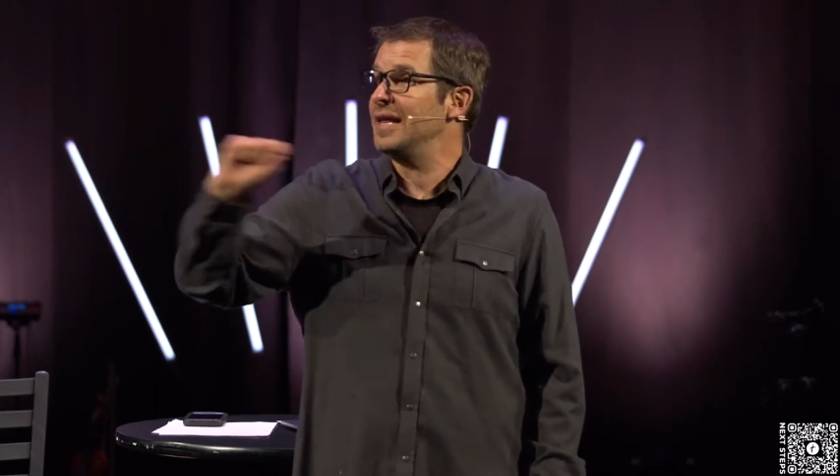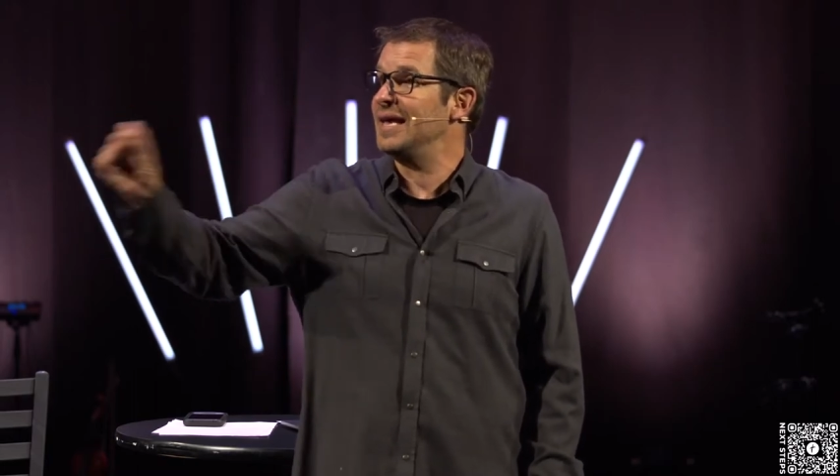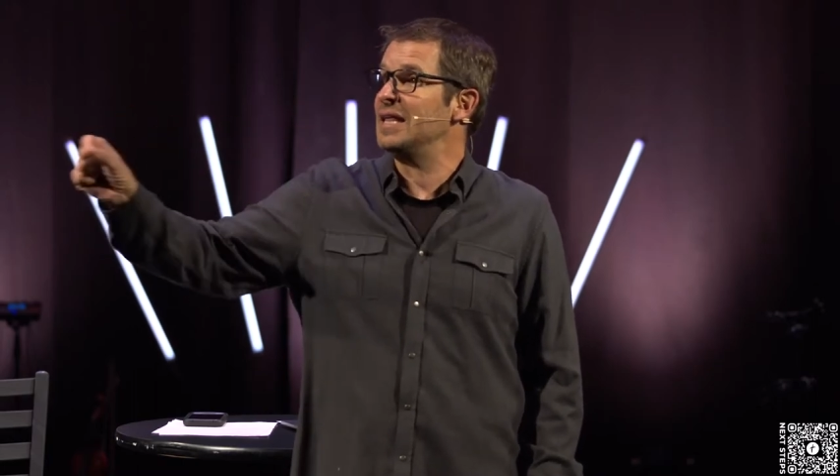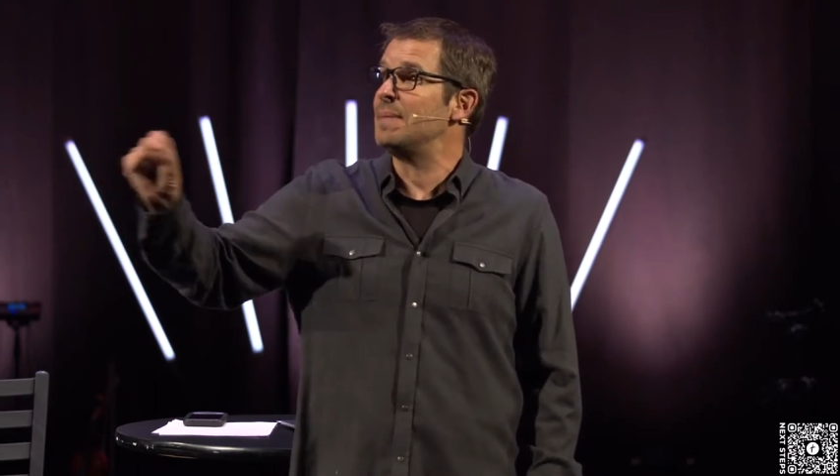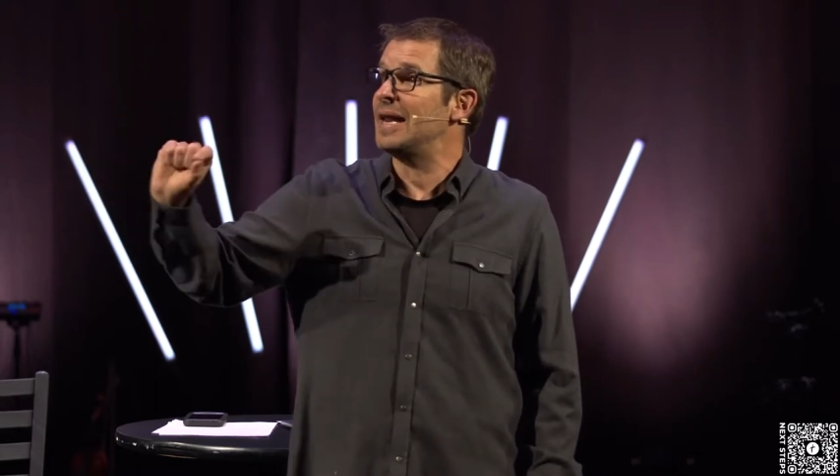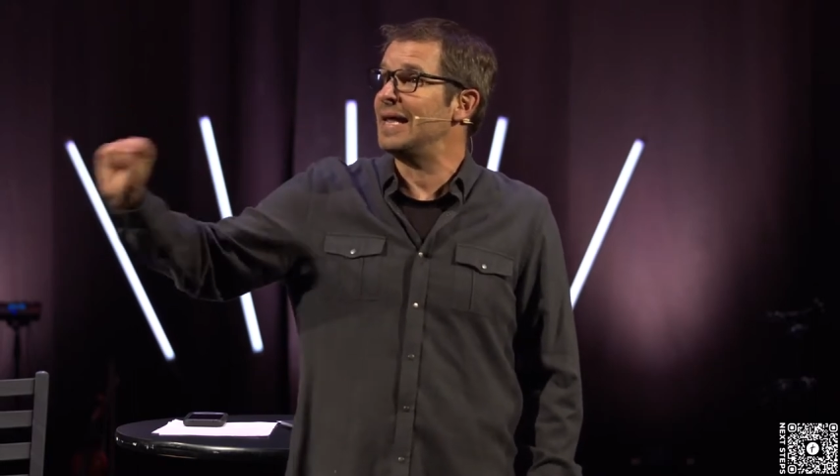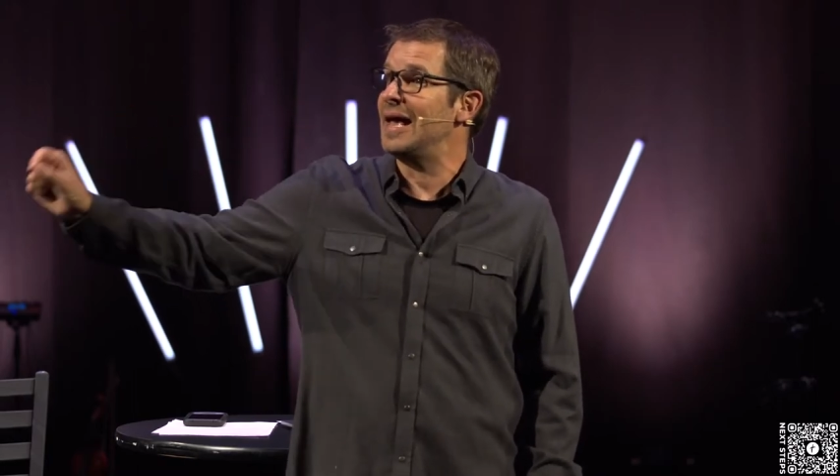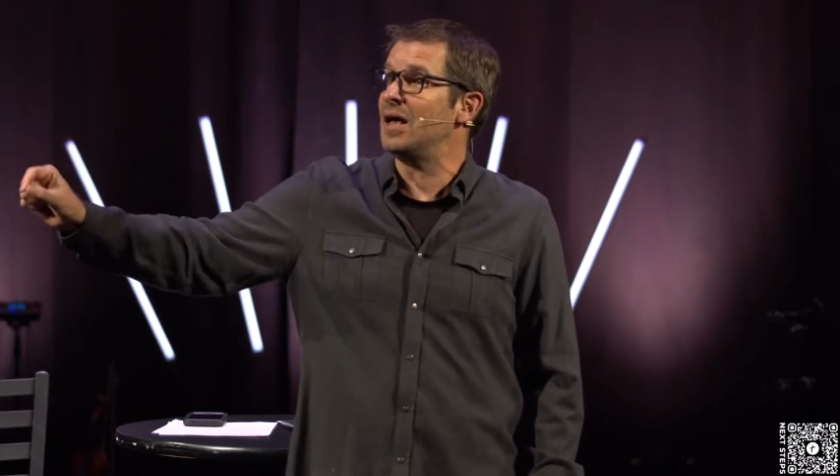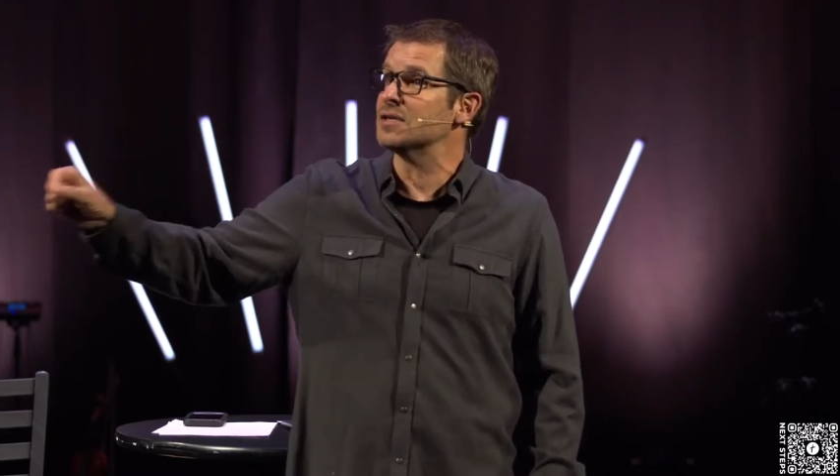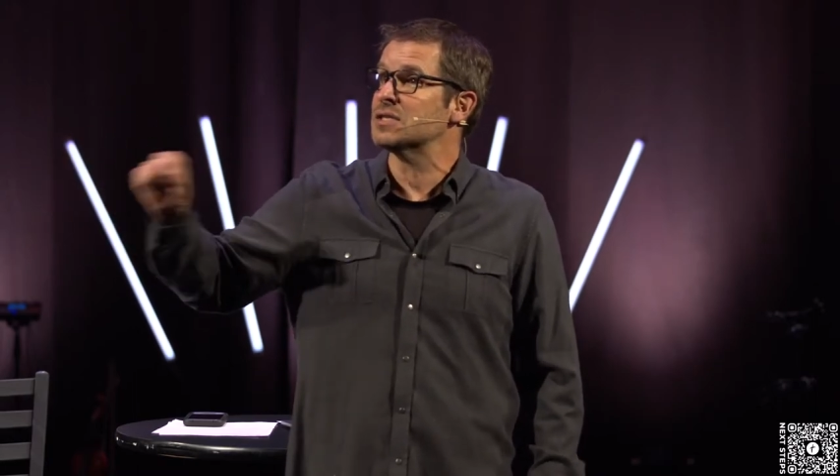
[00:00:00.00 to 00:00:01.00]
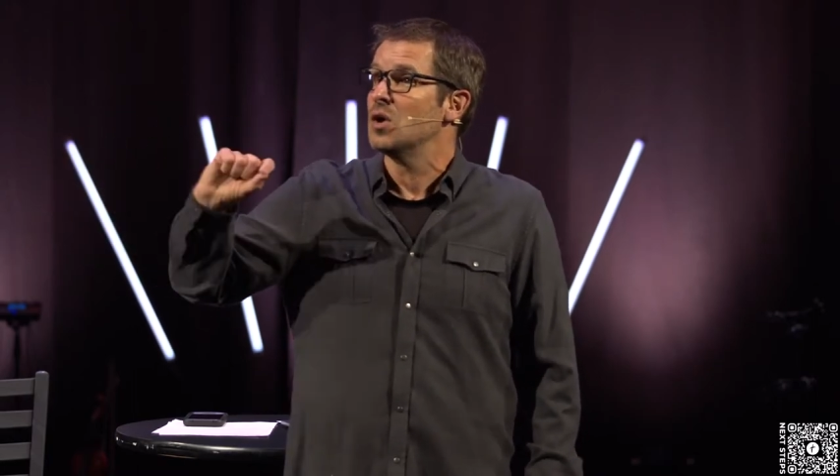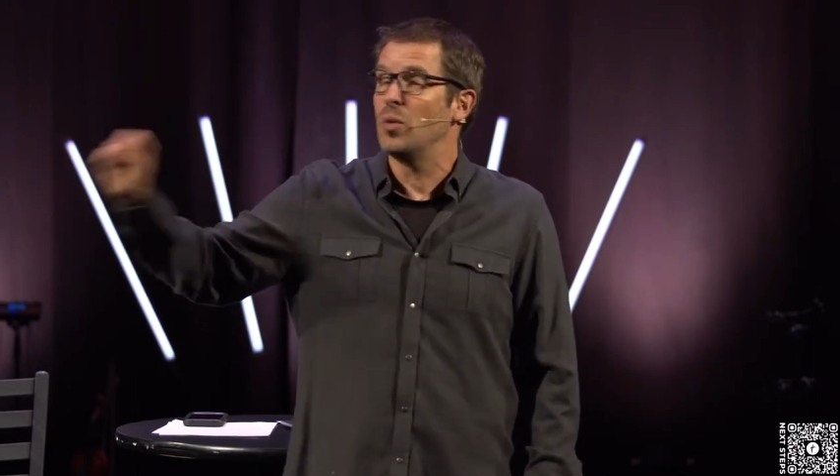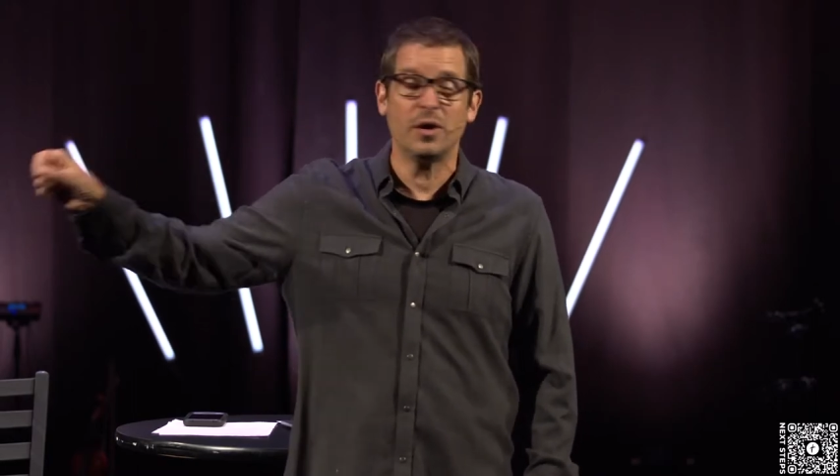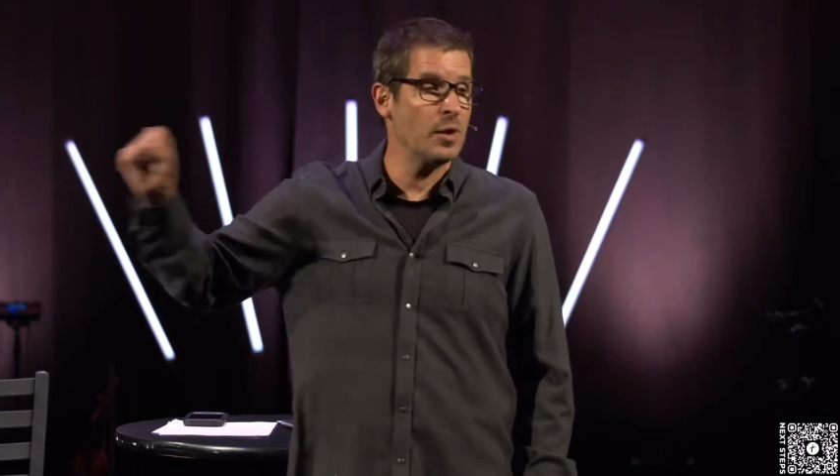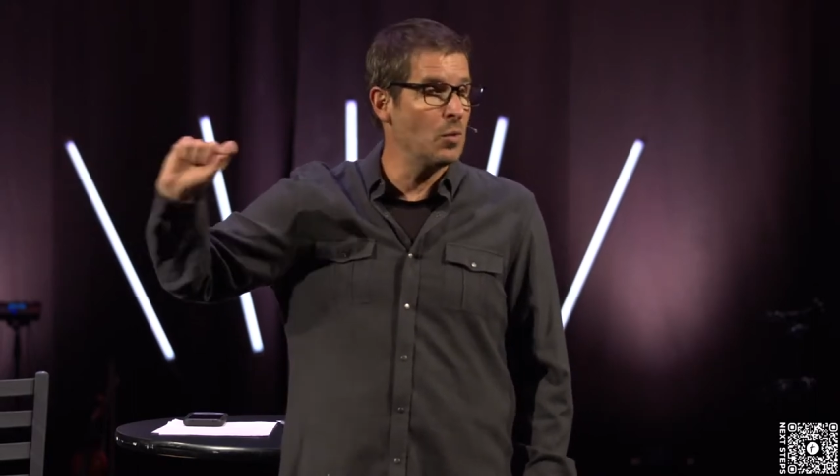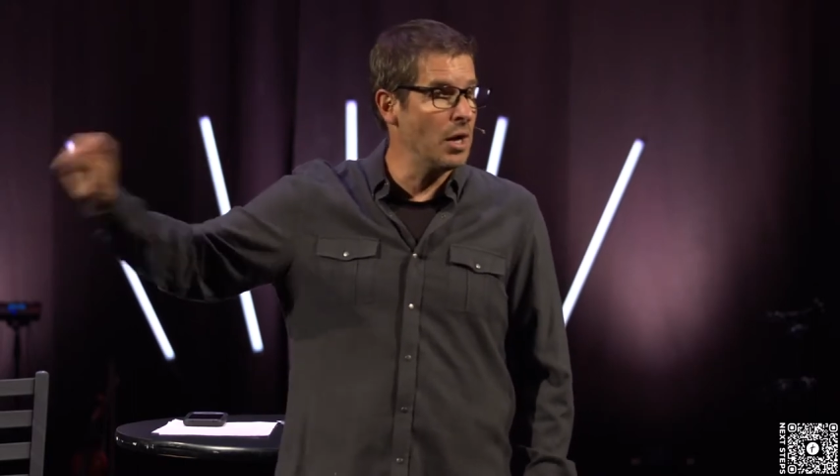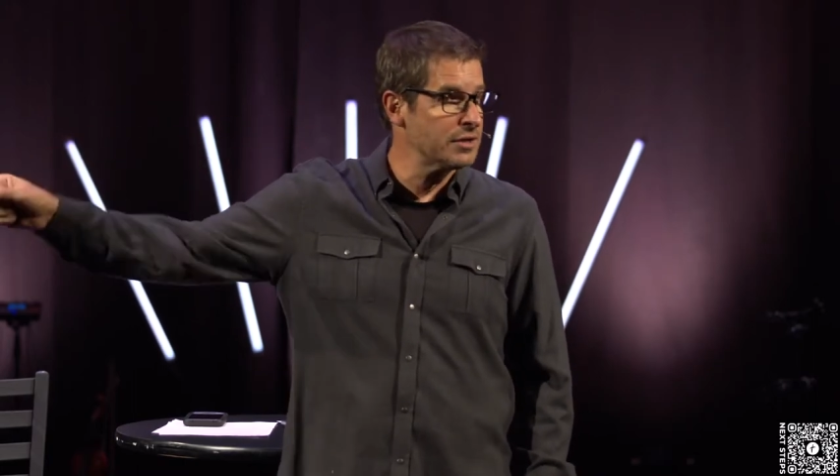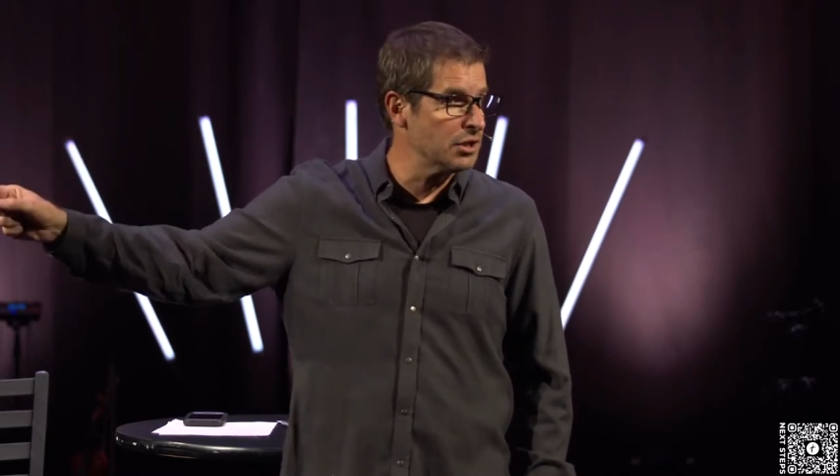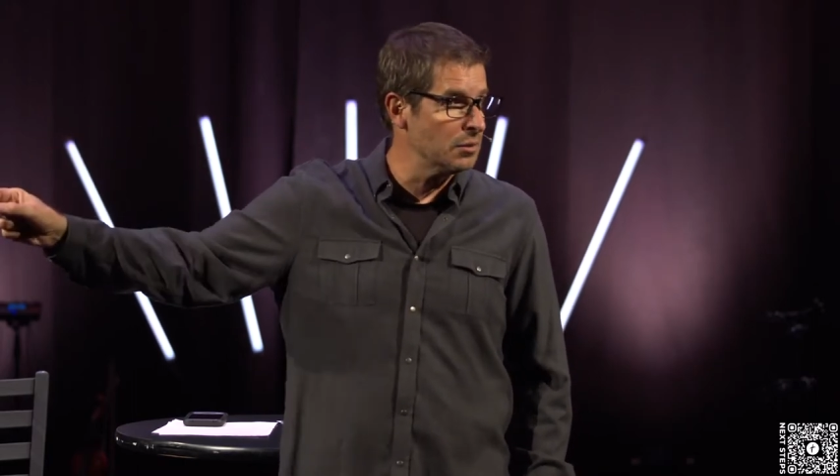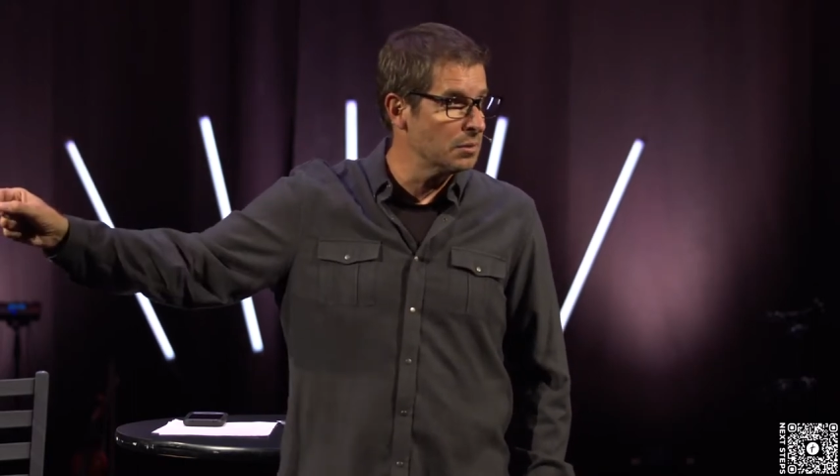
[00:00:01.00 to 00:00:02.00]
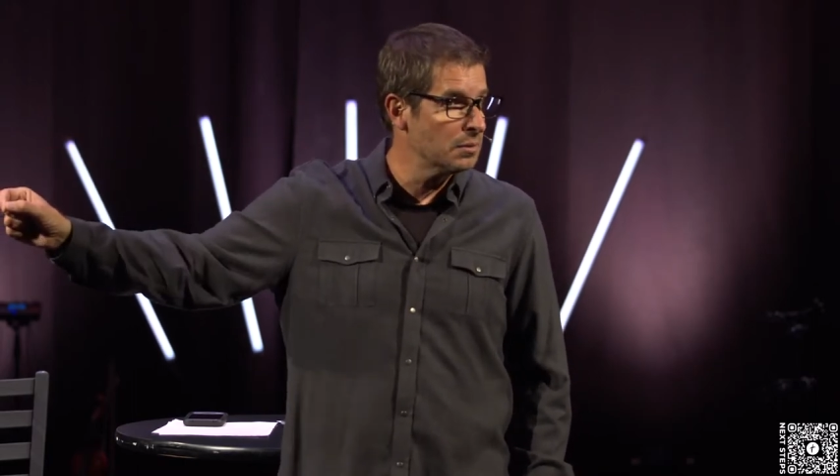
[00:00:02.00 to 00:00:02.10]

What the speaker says: anybody else when we want to.